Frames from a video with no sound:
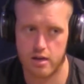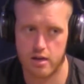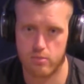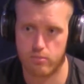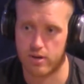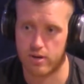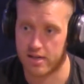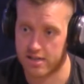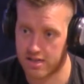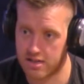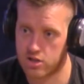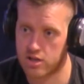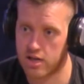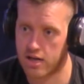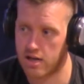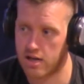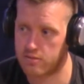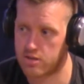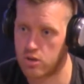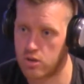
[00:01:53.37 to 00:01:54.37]
but I did
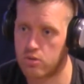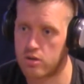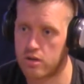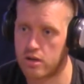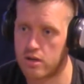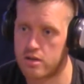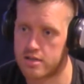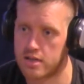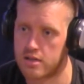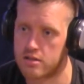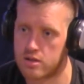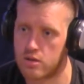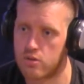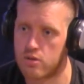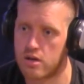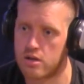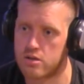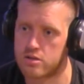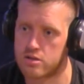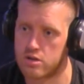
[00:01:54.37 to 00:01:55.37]
share 2 years in, 2
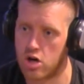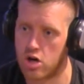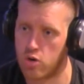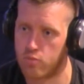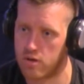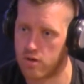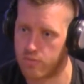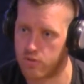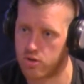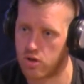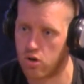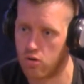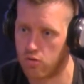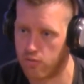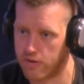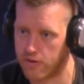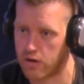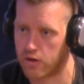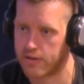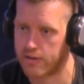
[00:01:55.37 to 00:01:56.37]
years sober, I put the whole
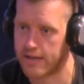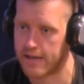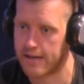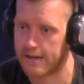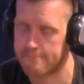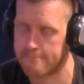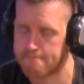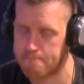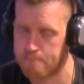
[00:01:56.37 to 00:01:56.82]
thing on there.